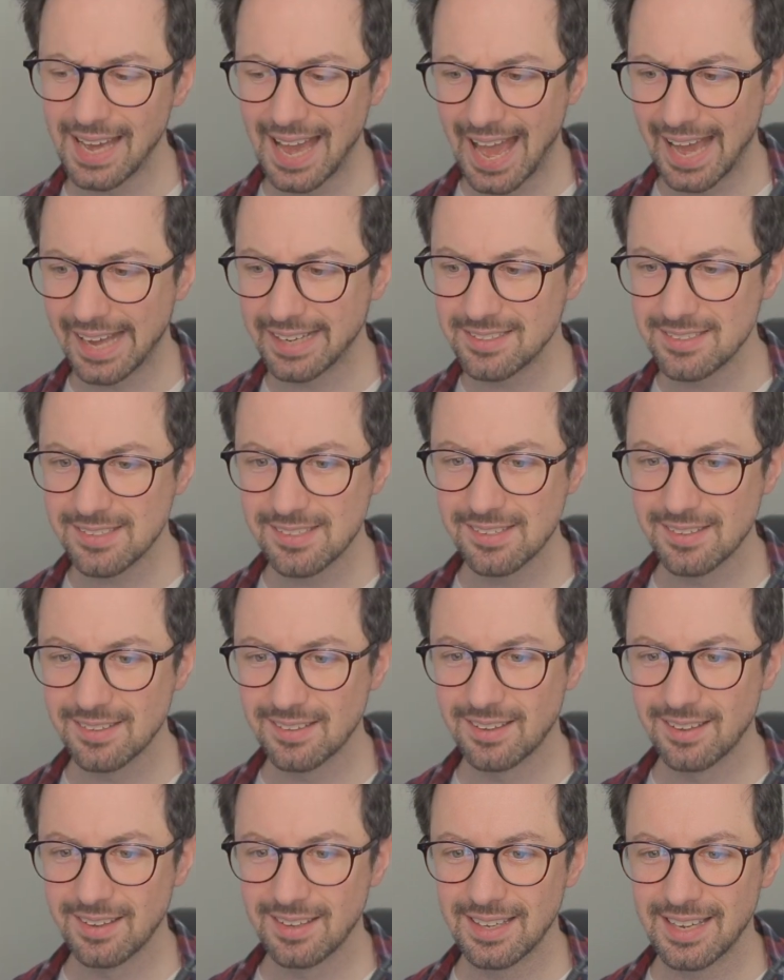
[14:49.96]
And
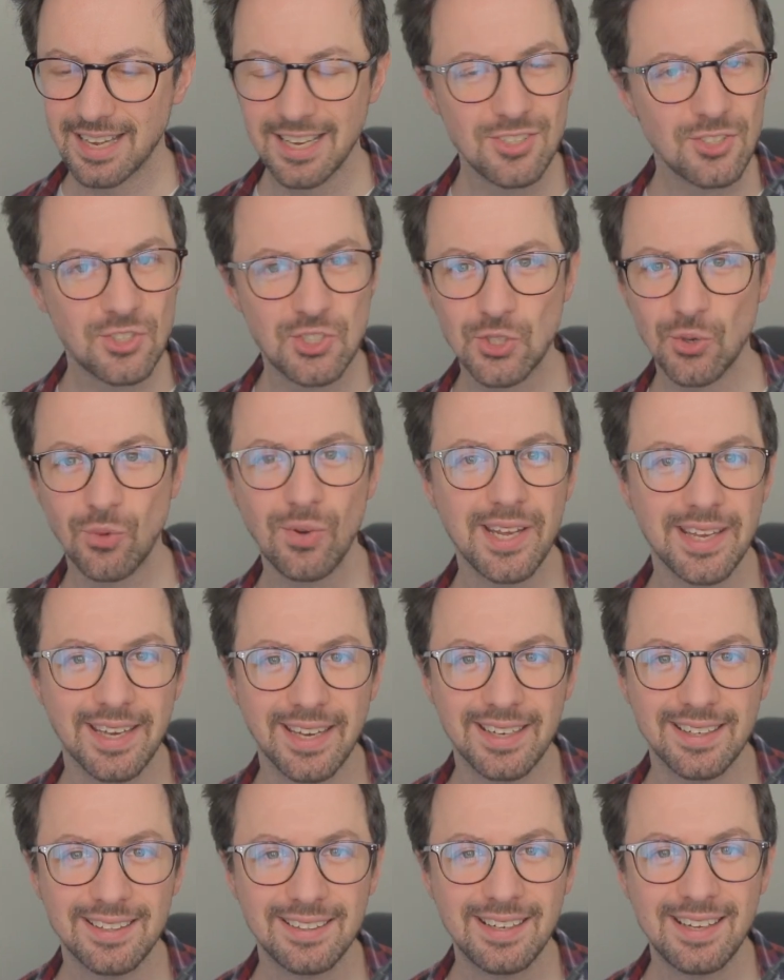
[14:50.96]
enjoy
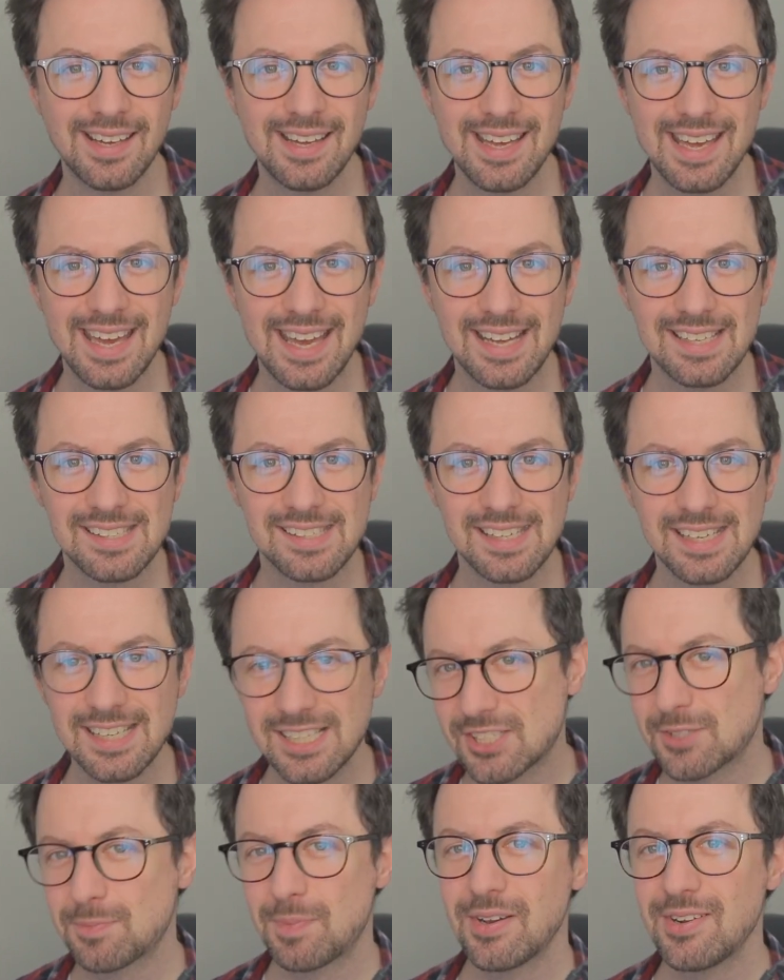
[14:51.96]
it. it's an
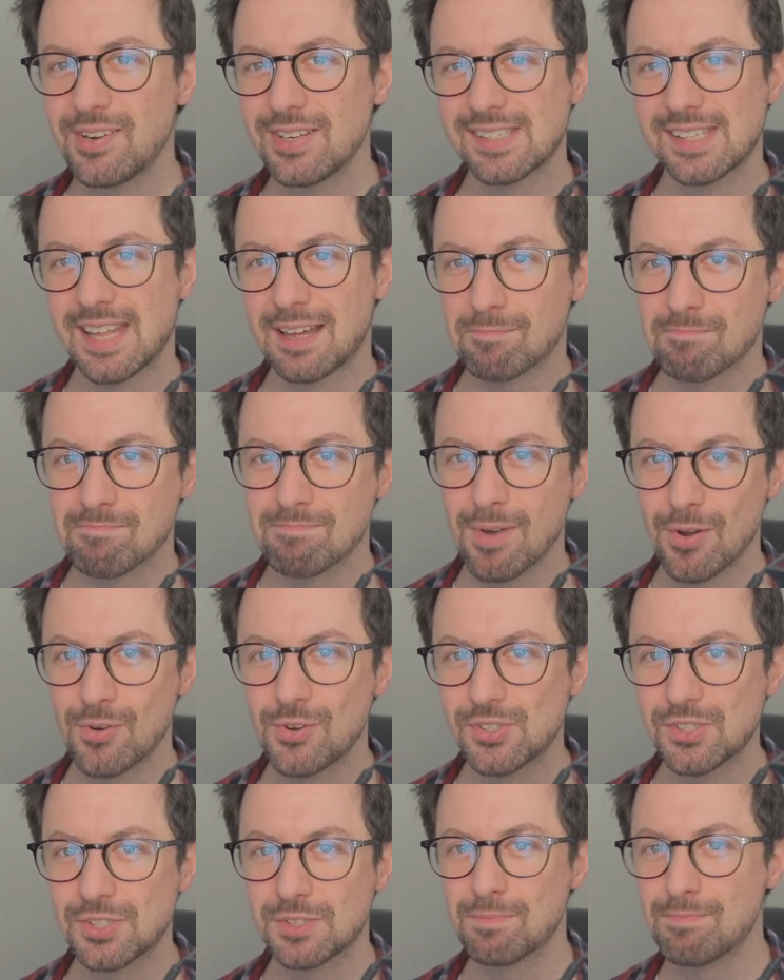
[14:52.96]
experience that
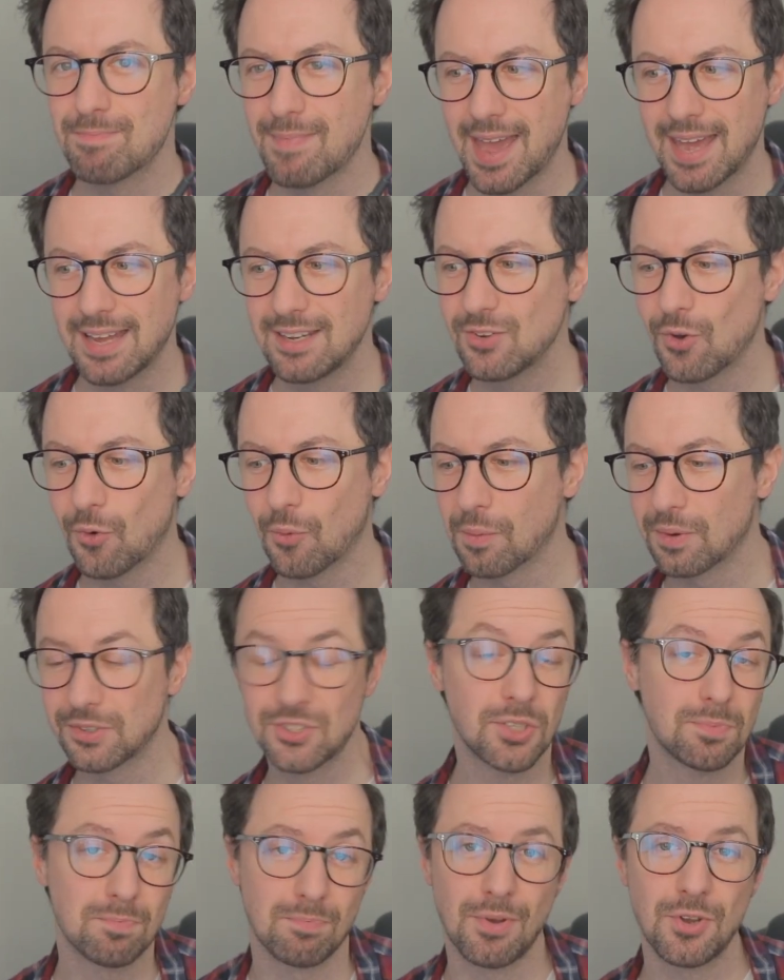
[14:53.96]
most men, or
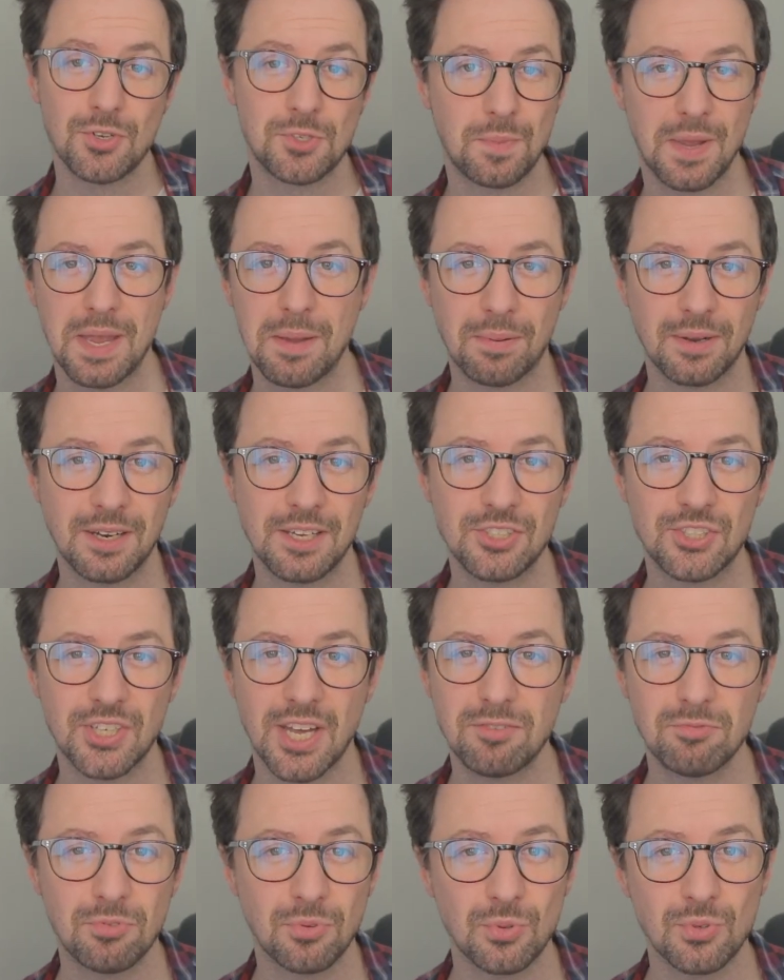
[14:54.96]
just most people in
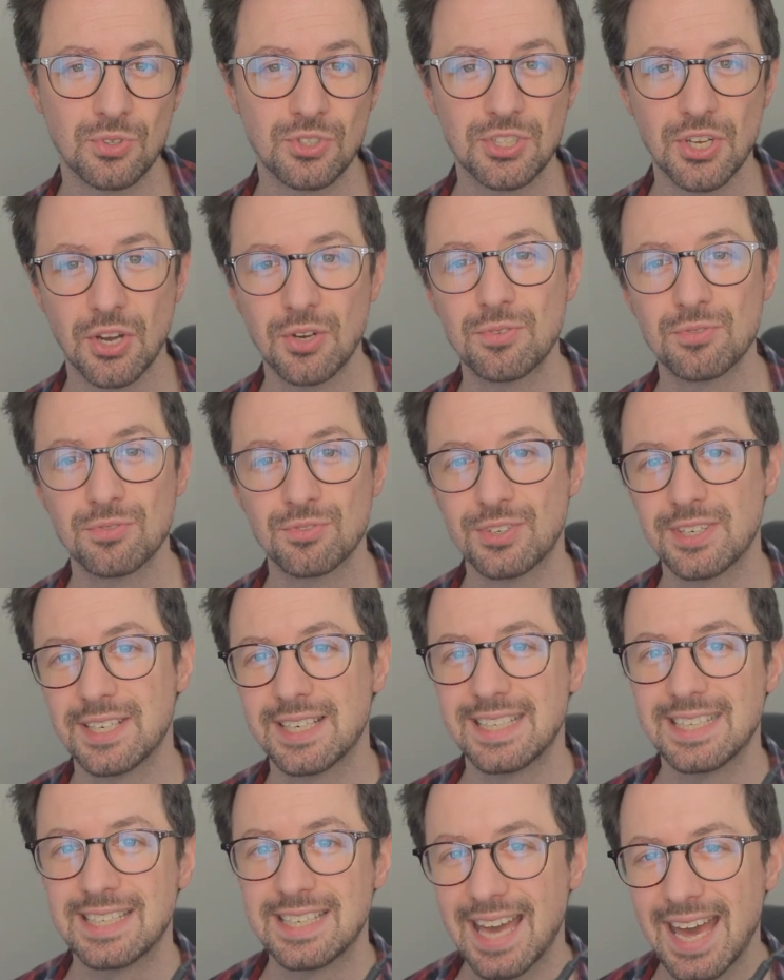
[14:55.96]
general, don't
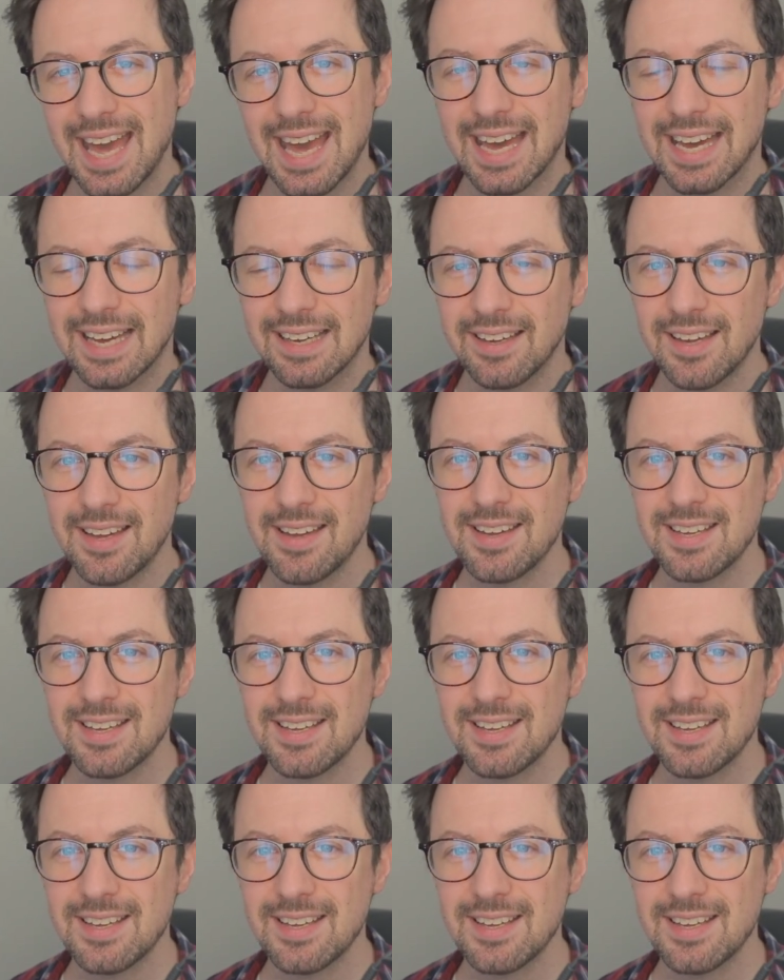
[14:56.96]
really get.